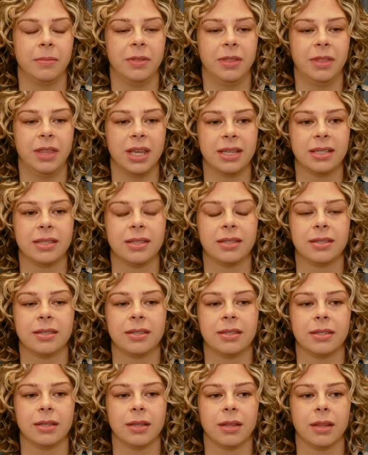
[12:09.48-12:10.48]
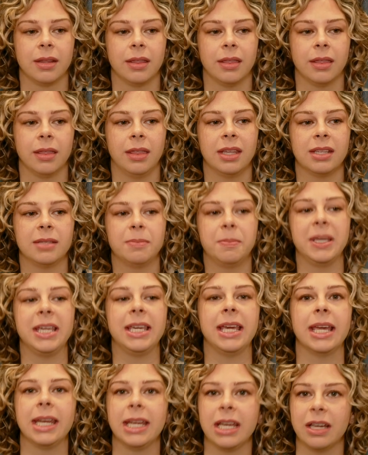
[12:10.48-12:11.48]
this this
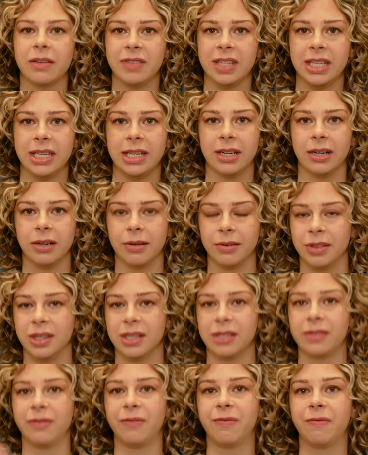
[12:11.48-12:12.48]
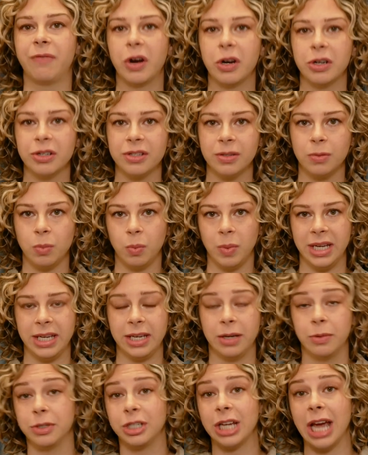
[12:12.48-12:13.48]
beginning of the year, this first
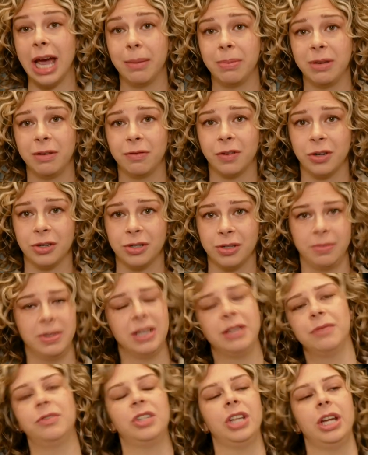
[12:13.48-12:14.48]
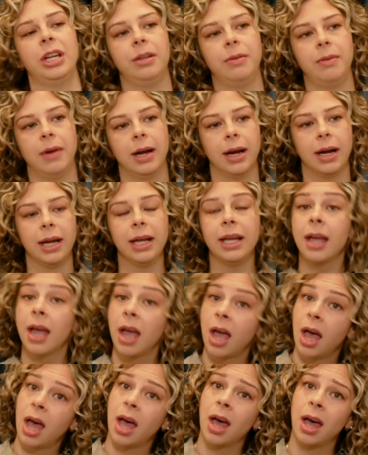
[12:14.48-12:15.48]
week, which happy first week of January,
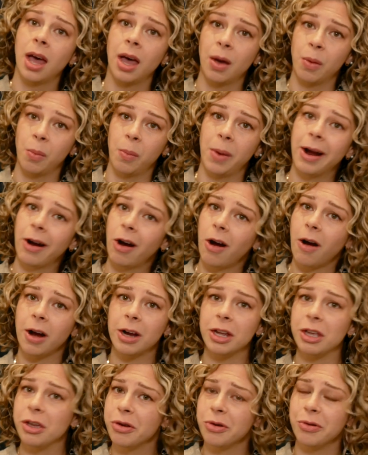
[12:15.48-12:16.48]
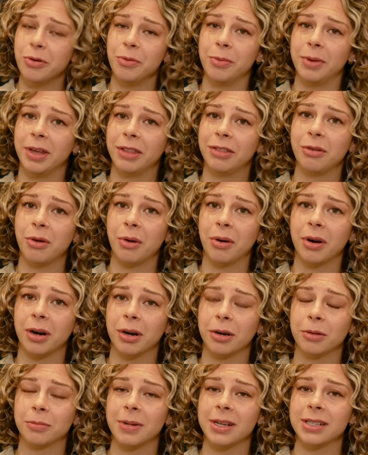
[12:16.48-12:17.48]
where are you with
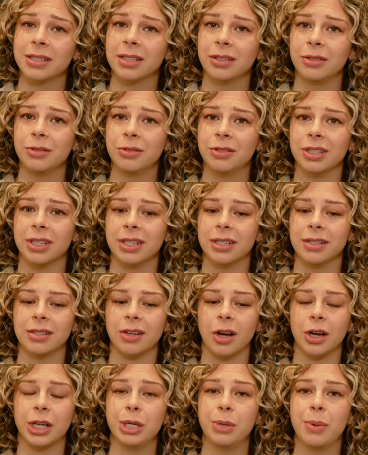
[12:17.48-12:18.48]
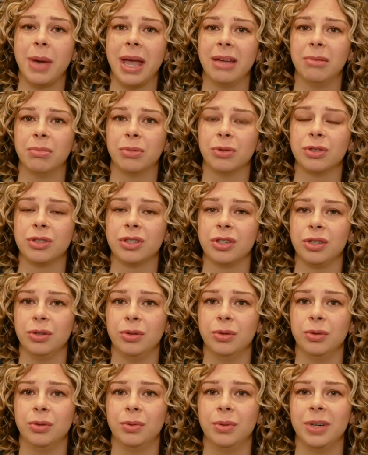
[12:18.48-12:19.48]
your resolutions? Are you able
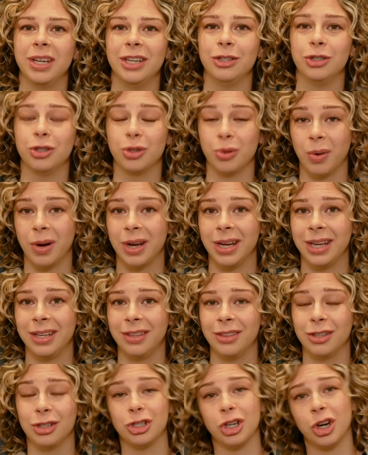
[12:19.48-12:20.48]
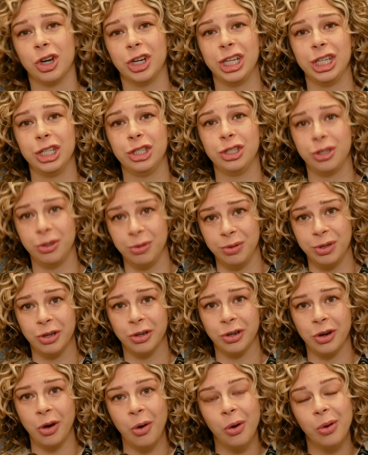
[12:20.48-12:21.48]
to enjoy the journey to
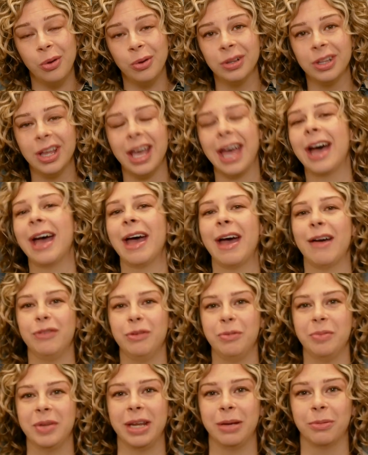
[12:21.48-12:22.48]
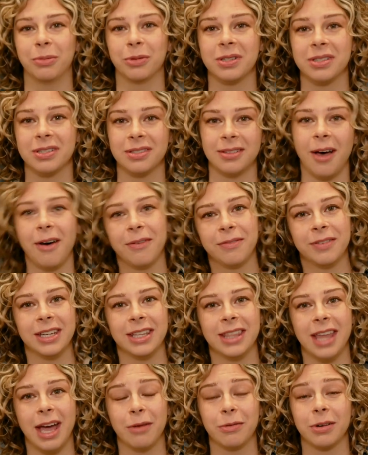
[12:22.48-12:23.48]
your goal? Have you been able to soften
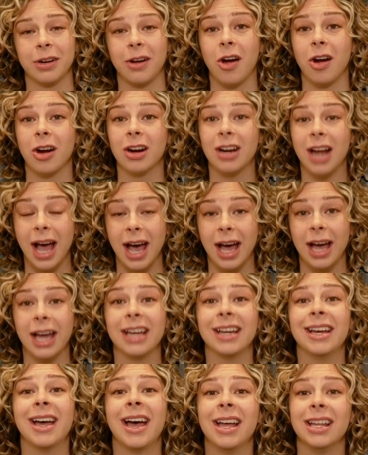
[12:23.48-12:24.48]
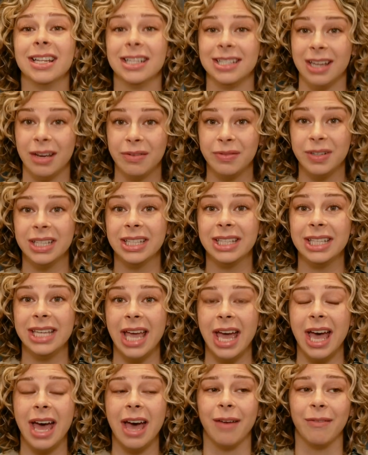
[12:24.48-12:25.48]
in that regard? I definitely
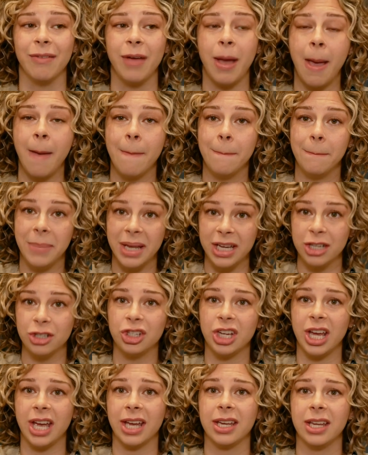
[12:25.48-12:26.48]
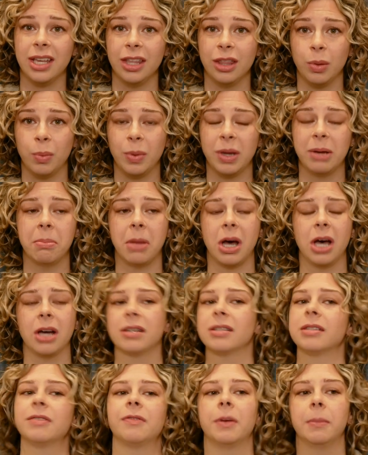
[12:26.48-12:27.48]
have. Big check in the win
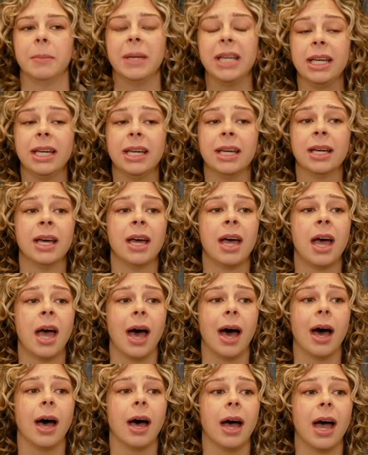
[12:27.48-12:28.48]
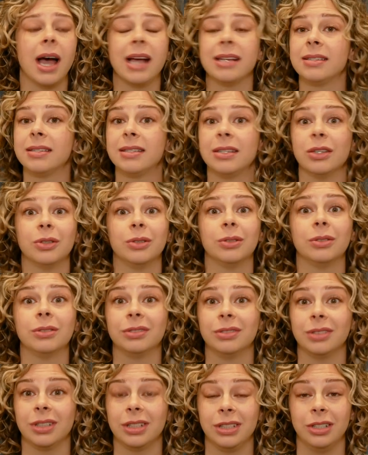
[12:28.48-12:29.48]
box for me. I
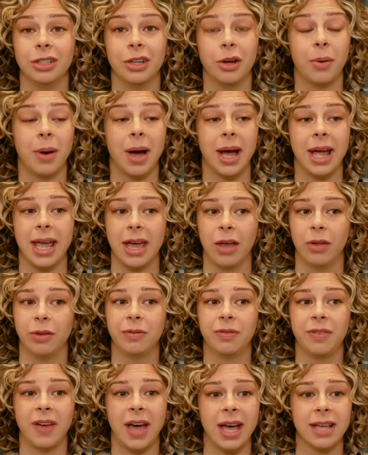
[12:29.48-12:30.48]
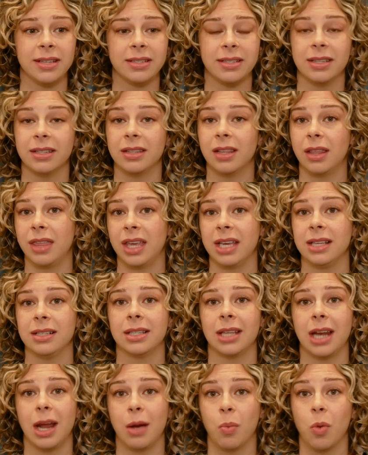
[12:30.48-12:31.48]
still, I held fast to the things
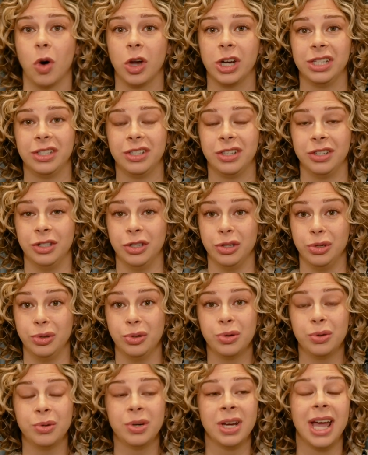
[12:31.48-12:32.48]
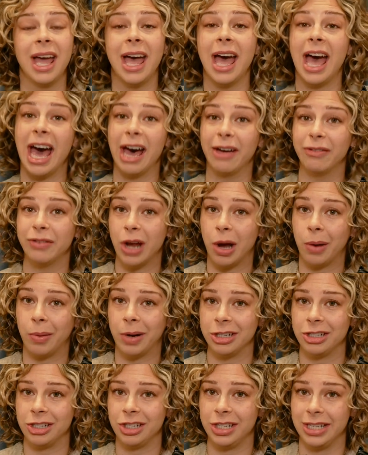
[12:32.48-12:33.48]
that I wanted to do. Have not
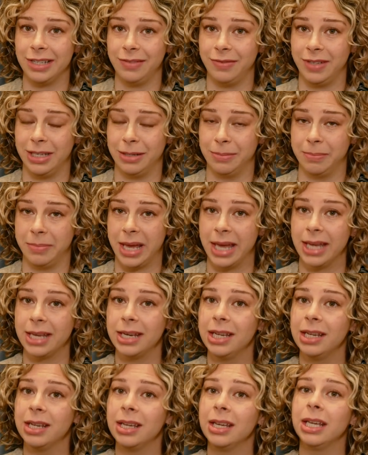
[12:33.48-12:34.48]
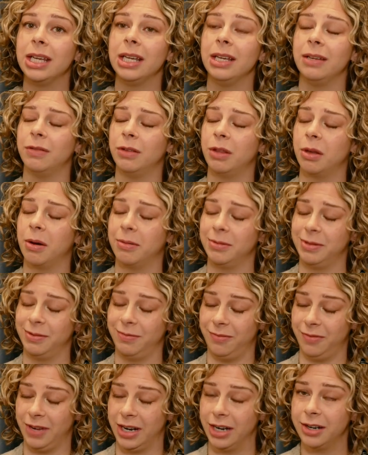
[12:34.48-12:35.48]
watched TV in bed, even though I was
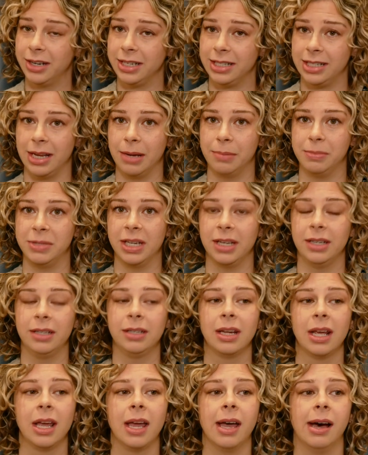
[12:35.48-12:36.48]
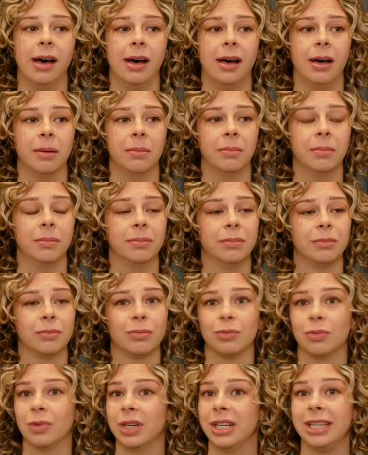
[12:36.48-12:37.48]
very tempted.
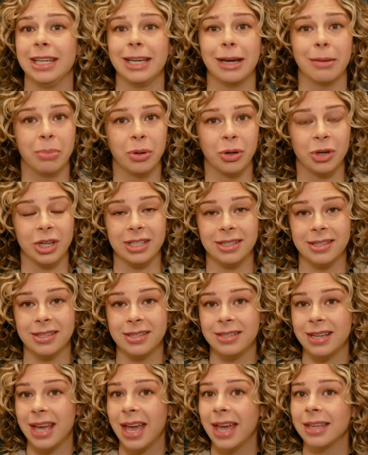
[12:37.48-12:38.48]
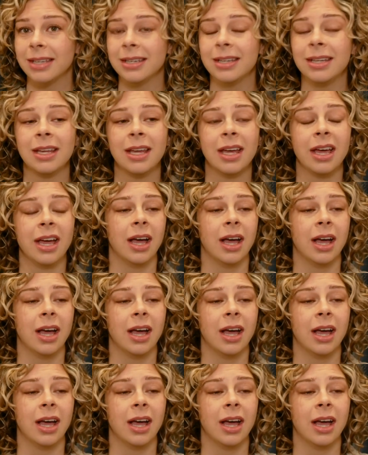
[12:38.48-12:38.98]
Reading a book instead.